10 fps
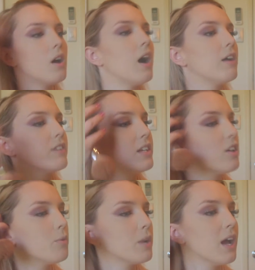I really
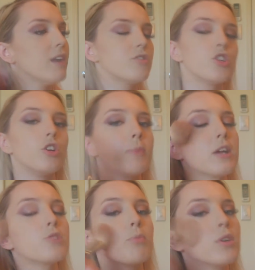don't want to have too
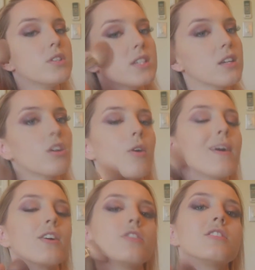much bronzing
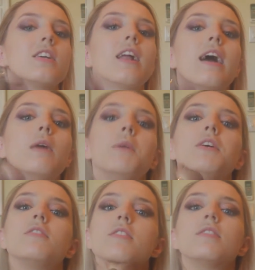going on today
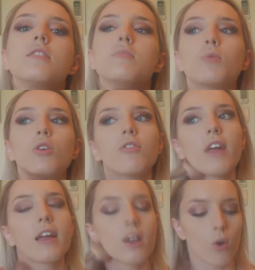because this is more of
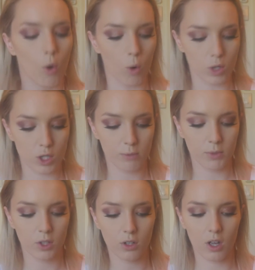like an autumn
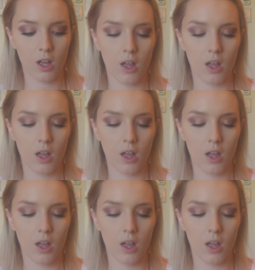look